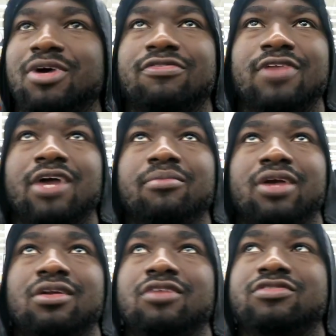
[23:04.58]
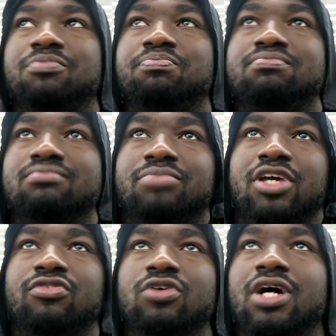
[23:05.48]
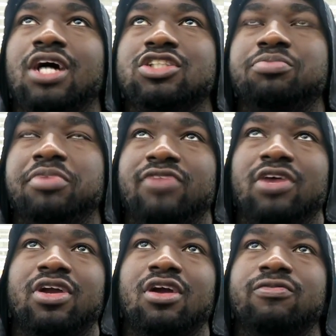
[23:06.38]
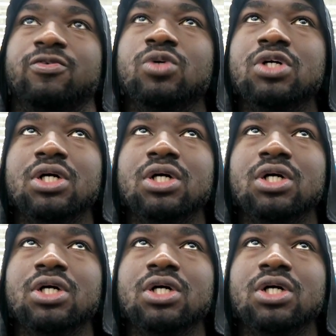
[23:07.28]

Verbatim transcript: I don't feel like I make enough to pay for it. I'll just be very careful.